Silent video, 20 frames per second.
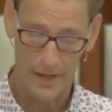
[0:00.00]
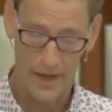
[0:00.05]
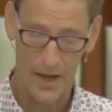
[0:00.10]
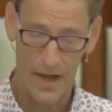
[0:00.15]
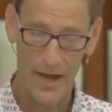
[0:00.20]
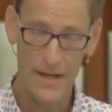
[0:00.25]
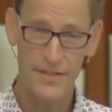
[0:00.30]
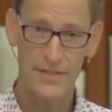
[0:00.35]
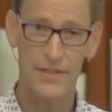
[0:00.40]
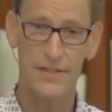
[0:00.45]

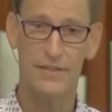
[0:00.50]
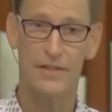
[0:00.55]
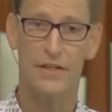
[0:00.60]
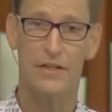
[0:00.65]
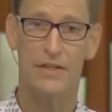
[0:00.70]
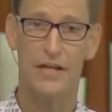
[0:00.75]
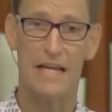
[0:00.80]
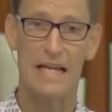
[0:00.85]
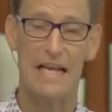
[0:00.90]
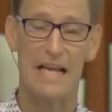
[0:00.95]
I sit there
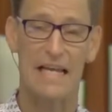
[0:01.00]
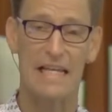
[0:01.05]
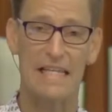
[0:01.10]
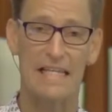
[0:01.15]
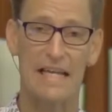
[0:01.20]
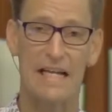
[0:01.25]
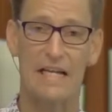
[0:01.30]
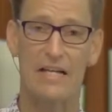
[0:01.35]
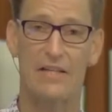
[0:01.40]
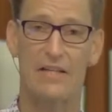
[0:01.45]
and I
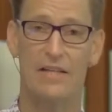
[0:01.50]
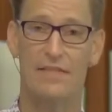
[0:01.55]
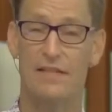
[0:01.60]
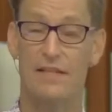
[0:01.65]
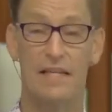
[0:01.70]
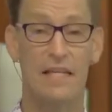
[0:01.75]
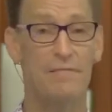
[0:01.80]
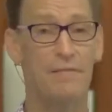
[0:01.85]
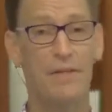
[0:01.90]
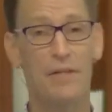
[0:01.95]
yell at the,
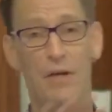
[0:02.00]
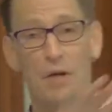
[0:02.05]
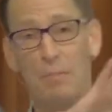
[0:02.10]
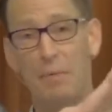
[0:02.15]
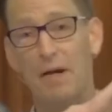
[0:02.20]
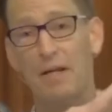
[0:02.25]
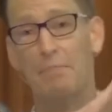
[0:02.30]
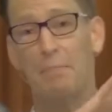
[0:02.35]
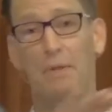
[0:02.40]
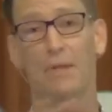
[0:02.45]
even though
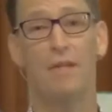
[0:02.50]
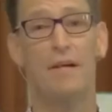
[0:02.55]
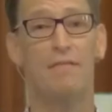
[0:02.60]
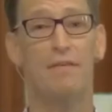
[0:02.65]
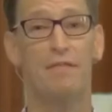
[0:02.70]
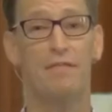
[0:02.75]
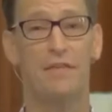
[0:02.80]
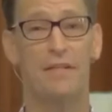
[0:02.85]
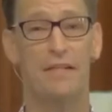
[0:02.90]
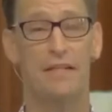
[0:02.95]
my
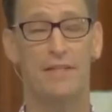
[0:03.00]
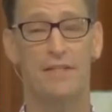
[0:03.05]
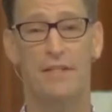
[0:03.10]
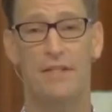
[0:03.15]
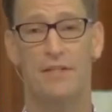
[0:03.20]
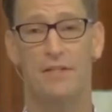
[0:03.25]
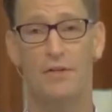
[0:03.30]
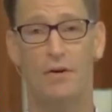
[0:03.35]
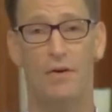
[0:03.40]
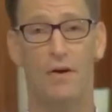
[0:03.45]
beloved Phoenix
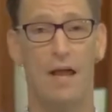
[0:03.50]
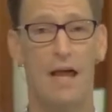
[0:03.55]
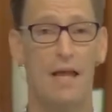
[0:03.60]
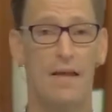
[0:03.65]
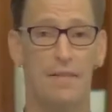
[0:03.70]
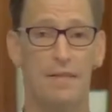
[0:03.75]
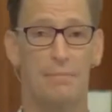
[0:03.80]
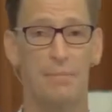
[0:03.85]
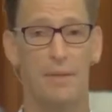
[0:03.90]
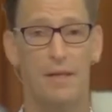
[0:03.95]
Suns are out
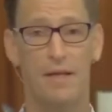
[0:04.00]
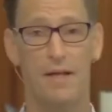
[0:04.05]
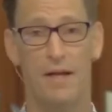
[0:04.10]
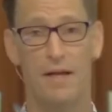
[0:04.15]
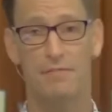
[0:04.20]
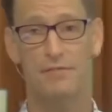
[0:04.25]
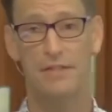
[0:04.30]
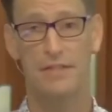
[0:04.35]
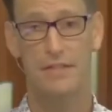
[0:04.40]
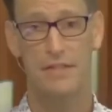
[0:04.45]
of the
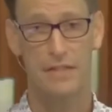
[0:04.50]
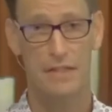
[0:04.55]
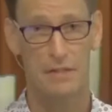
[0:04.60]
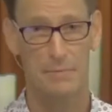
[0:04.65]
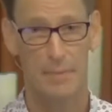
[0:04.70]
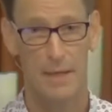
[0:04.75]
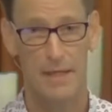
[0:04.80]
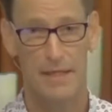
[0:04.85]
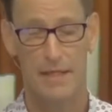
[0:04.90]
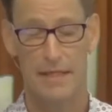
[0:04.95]
playoffs, didn't
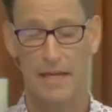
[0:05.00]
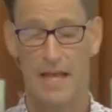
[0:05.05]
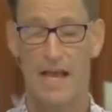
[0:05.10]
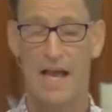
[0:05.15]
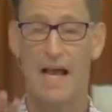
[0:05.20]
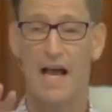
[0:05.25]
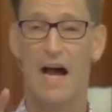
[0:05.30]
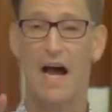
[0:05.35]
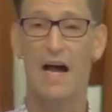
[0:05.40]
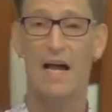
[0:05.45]
make it,
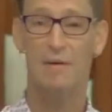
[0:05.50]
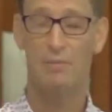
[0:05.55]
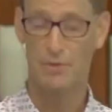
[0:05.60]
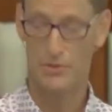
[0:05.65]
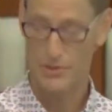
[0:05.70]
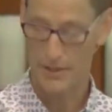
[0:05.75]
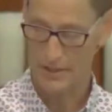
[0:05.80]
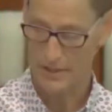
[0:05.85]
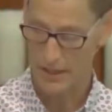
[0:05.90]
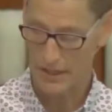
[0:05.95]
I will
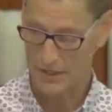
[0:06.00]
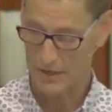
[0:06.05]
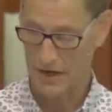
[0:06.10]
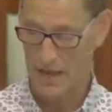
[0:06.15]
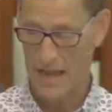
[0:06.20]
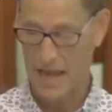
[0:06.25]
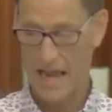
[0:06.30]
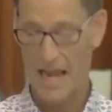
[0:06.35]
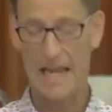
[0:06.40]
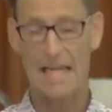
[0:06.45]
sit there
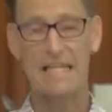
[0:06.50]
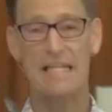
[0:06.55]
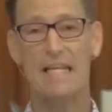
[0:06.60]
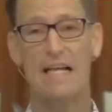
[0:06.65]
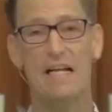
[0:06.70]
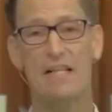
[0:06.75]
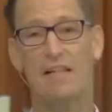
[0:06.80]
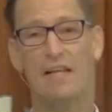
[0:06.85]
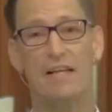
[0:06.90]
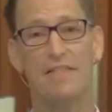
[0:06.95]
and
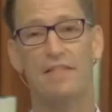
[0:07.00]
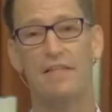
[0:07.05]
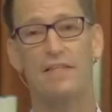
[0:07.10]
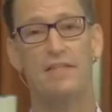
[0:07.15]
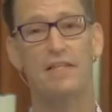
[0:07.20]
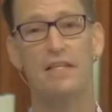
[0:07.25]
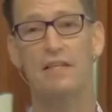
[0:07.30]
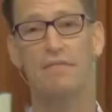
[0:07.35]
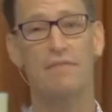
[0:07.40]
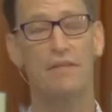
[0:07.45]
yell at the
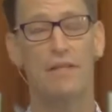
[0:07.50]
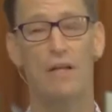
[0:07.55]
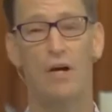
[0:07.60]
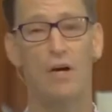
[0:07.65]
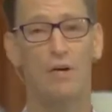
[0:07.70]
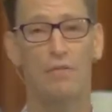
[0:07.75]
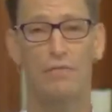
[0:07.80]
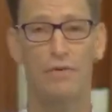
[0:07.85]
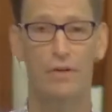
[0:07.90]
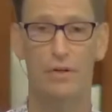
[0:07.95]
TV
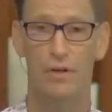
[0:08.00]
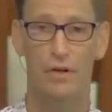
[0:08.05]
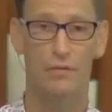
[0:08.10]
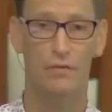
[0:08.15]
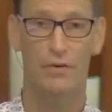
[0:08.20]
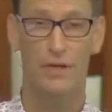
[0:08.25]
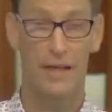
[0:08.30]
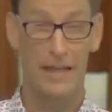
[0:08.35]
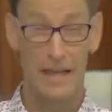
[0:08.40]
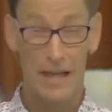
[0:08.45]
over and over
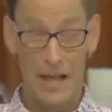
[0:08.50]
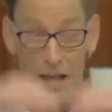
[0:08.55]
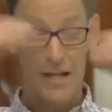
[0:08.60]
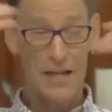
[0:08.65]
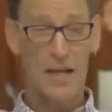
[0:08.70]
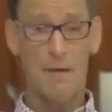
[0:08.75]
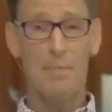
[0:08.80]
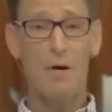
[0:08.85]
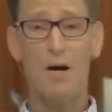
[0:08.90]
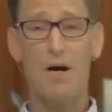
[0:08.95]
again.
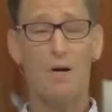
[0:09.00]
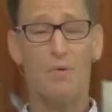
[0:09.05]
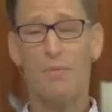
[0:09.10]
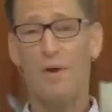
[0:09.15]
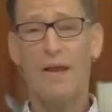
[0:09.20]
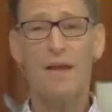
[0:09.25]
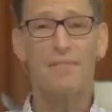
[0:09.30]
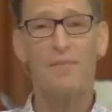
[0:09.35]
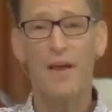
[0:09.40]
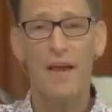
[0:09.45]
Come on,
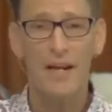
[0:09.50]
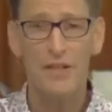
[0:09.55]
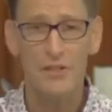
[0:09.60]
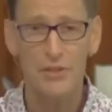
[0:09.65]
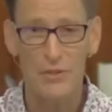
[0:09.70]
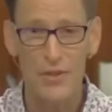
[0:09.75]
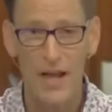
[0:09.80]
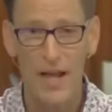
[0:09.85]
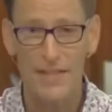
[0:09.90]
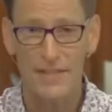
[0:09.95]
ref, how did
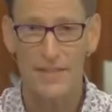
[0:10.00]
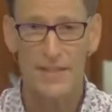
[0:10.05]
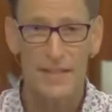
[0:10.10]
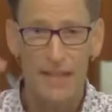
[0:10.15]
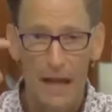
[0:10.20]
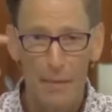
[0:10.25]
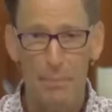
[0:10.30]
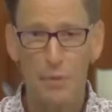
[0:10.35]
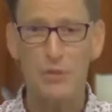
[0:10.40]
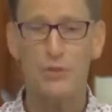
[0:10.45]
you not see
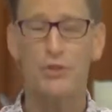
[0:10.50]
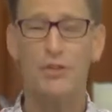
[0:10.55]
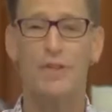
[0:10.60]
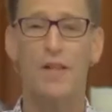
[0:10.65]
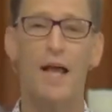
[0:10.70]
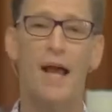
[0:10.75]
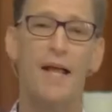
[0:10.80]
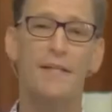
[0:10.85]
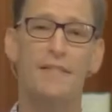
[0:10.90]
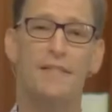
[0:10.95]
that? Put your
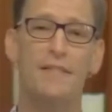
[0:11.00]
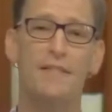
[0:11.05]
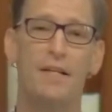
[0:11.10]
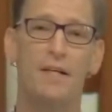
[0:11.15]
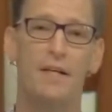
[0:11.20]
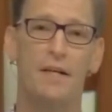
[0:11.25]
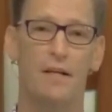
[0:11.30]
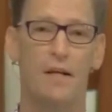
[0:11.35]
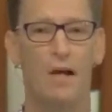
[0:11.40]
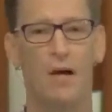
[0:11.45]
glasses
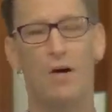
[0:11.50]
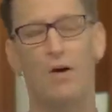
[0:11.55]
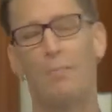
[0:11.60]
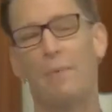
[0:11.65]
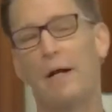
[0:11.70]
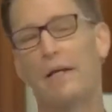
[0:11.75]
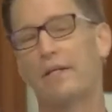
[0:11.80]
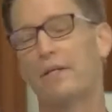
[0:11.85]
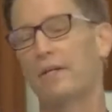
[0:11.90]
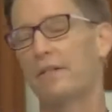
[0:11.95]
on. Oh
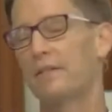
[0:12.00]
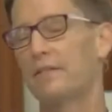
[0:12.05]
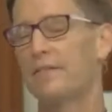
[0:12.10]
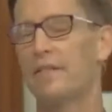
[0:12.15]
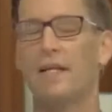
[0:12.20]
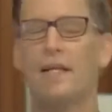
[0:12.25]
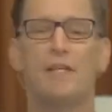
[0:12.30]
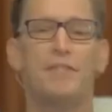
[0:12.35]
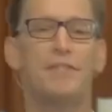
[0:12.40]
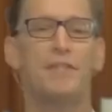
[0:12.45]
my goodness,
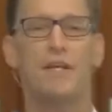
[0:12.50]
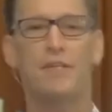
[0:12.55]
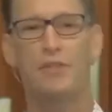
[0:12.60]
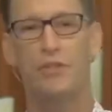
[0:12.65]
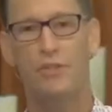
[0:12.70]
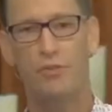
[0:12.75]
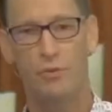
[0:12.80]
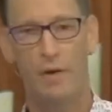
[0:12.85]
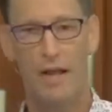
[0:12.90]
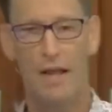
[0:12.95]
that is such a
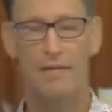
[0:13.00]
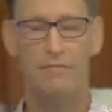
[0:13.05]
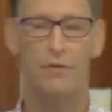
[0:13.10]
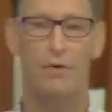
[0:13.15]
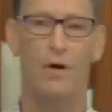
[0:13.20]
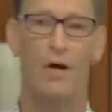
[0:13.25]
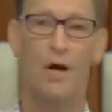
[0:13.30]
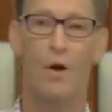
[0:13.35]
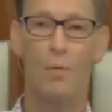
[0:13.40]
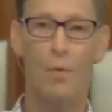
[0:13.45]
travel.
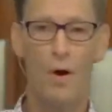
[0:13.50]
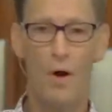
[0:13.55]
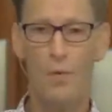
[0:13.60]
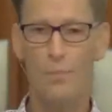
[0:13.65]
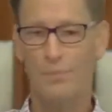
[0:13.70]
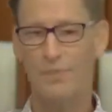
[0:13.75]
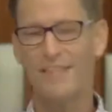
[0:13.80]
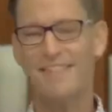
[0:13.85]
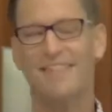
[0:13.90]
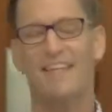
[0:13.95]

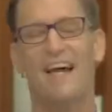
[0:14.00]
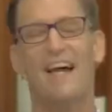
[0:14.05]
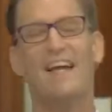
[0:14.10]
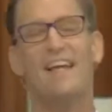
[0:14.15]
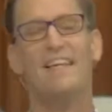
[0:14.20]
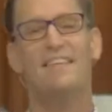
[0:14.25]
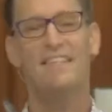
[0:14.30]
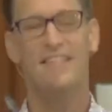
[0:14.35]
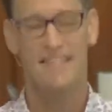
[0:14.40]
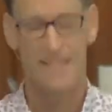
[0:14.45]
Whoa, this guy
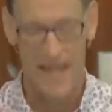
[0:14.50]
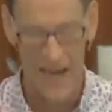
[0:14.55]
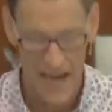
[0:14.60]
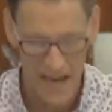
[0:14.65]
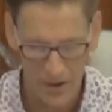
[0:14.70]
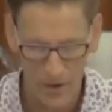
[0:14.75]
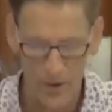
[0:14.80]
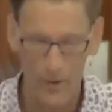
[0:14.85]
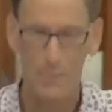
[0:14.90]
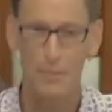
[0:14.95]
is a
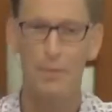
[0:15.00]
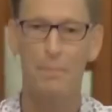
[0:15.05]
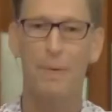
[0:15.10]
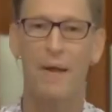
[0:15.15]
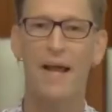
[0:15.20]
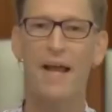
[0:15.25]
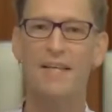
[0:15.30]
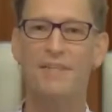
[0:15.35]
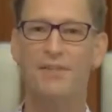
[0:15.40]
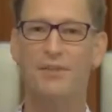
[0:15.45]
terrible
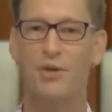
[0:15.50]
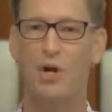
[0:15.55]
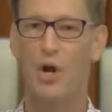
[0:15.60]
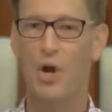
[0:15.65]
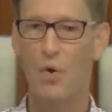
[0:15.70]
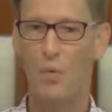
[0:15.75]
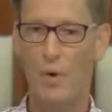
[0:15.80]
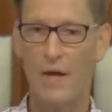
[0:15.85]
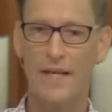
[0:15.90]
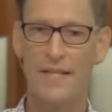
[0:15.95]
passer.
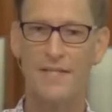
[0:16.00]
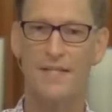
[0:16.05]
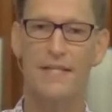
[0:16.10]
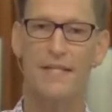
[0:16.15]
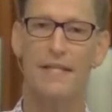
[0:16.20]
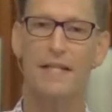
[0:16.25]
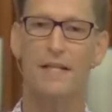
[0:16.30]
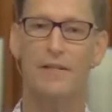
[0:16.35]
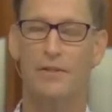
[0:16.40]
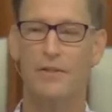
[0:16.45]
When is he
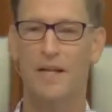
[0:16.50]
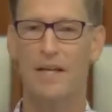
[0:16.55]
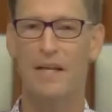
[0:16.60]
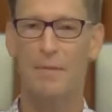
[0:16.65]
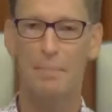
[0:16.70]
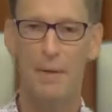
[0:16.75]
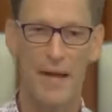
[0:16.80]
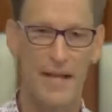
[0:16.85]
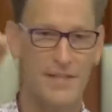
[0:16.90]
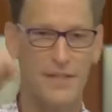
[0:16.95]
going to learn how to
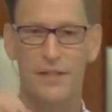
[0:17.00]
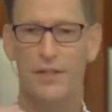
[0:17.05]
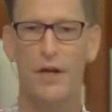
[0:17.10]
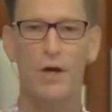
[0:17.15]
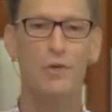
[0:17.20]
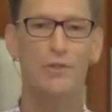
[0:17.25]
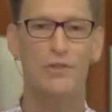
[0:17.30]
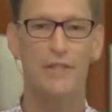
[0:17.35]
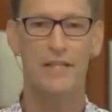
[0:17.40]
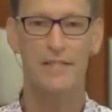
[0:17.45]
pass? The
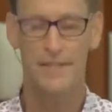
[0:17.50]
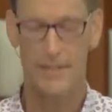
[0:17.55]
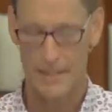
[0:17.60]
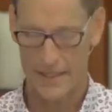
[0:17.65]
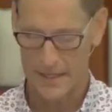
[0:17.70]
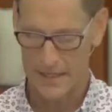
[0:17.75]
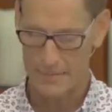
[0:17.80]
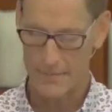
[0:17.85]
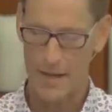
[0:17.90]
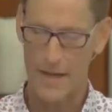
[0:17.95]
coach needs to
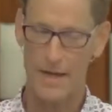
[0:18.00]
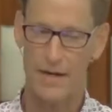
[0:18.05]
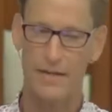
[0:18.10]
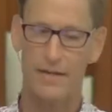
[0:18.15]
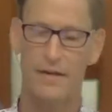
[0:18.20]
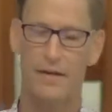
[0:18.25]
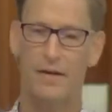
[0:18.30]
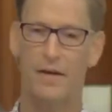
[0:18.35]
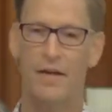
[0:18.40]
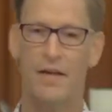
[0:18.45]
get him out of
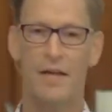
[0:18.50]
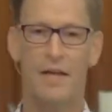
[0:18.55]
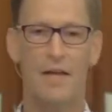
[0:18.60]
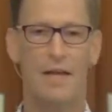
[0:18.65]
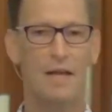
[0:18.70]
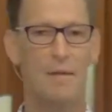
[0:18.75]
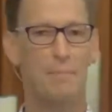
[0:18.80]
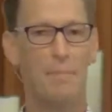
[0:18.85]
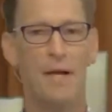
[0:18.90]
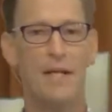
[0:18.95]
there.
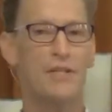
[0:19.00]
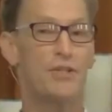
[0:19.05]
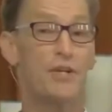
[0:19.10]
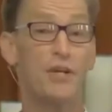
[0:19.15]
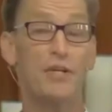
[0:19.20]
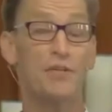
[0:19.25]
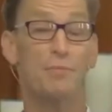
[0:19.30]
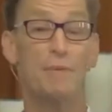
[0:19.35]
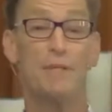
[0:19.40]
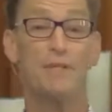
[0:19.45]
My
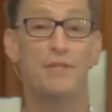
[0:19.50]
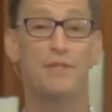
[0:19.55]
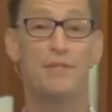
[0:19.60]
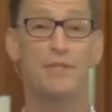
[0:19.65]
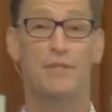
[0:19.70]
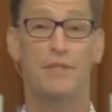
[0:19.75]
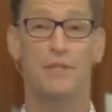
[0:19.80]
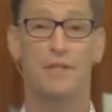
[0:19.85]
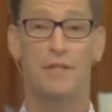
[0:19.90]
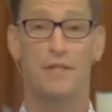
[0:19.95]
judgments
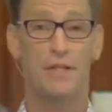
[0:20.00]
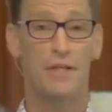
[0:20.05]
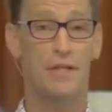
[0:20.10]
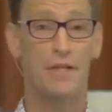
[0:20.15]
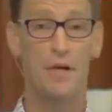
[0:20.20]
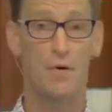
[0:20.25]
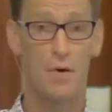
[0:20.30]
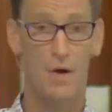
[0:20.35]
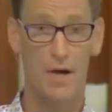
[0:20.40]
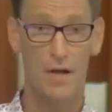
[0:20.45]
can
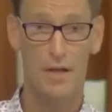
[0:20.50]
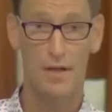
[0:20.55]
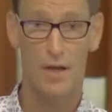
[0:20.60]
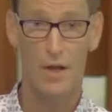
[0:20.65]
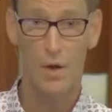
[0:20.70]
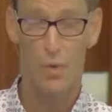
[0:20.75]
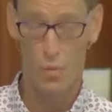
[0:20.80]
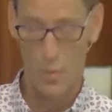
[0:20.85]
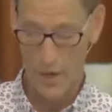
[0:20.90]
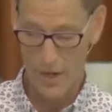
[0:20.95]
go on
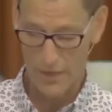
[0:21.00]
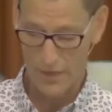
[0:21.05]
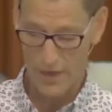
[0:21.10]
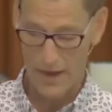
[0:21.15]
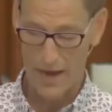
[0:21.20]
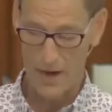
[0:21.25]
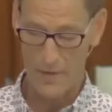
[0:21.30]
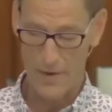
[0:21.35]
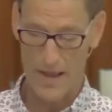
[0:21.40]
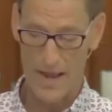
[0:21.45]

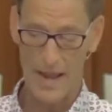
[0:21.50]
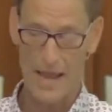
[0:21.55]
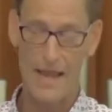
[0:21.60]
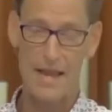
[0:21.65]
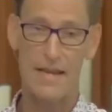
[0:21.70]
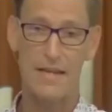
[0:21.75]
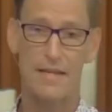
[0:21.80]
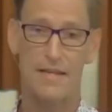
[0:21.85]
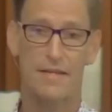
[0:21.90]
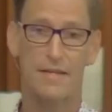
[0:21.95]
without
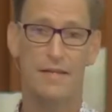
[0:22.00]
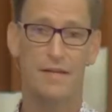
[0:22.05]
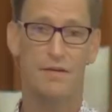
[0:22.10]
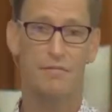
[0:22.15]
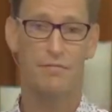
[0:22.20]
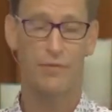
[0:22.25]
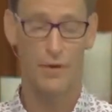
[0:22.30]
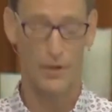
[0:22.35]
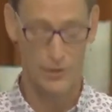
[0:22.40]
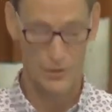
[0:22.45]
end
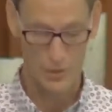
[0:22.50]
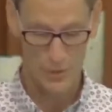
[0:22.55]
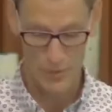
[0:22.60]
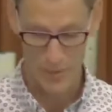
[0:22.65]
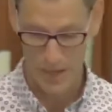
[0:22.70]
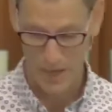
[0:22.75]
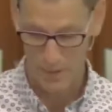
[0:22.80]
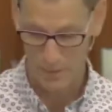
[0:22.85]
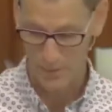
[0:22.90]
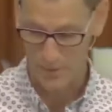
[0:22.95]
for all two
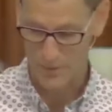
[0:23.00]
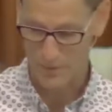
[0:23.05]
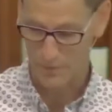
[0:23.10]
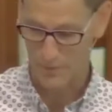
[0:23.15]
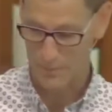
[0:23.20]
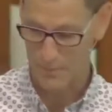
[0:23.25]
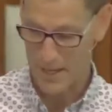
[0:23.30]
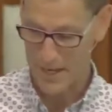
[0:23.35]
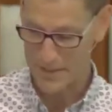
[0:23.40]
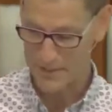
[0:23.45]
hours of a
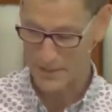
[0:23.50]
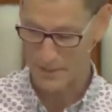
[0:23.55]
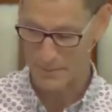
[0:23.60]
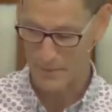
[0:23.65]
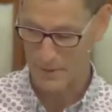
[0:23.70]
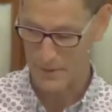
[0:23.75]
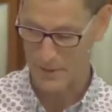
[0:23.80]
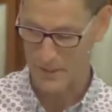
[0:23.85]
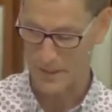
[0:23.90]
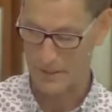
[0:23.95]

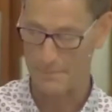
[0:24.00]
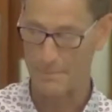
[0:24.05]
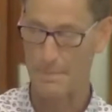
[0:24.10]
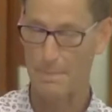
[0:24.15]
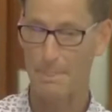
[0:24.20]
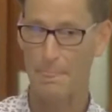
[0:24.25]
basketball game.